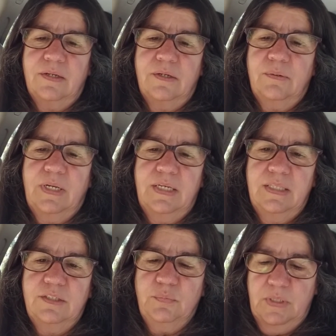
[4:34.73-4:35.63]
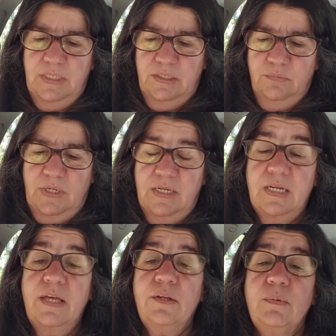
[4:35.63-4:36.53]
Okay, this one is
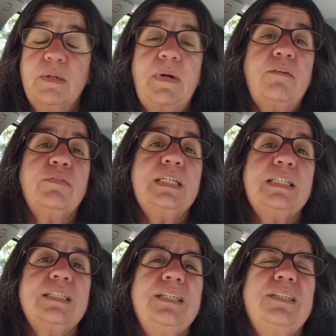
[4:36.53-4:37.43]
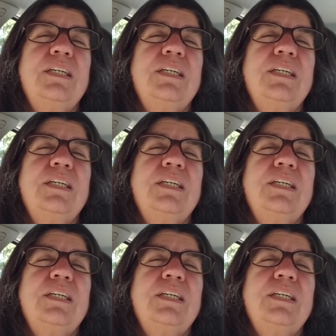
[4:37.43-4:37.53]
another one of my free seeds.